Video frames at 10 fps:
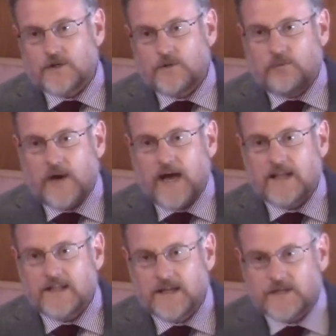to
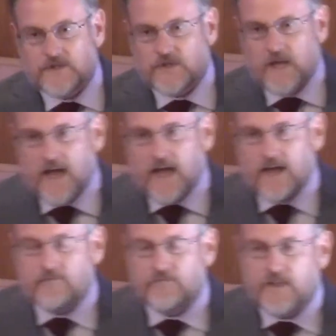Pilate and
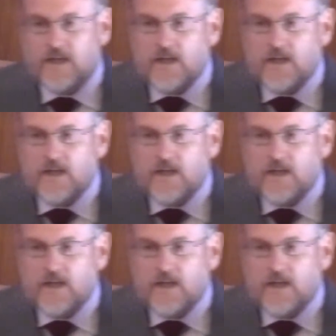say,